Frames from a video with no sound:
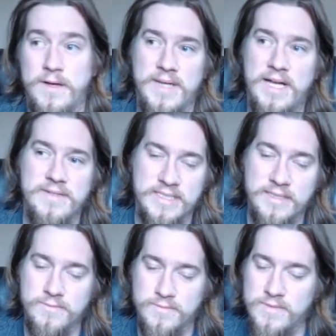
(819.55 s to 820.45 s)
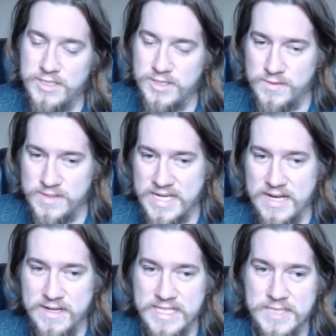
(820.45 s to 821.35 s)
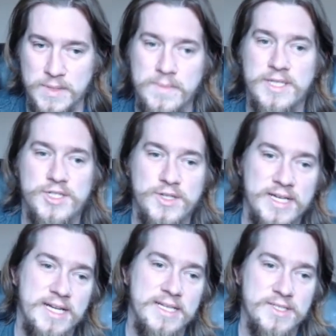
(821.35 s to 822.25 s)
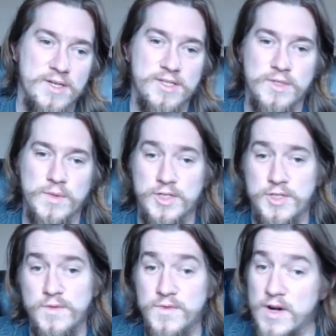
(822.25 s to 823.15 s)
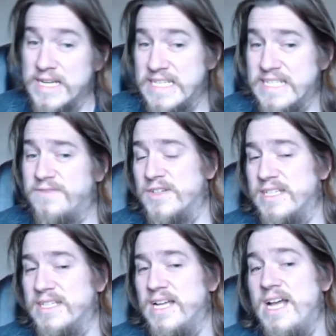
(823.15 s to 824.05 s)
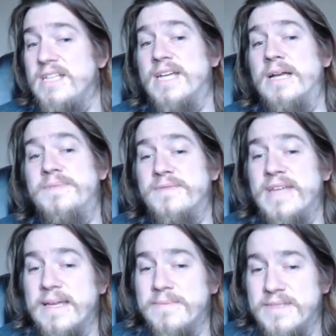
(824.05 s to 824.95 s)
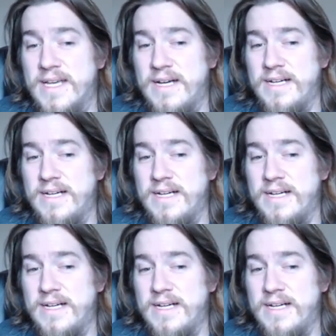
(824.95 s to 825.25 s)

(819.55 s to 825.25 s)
Obviously Legends of Runeterra is, but Monster Train kind of is also, and they're 2 very different types of games.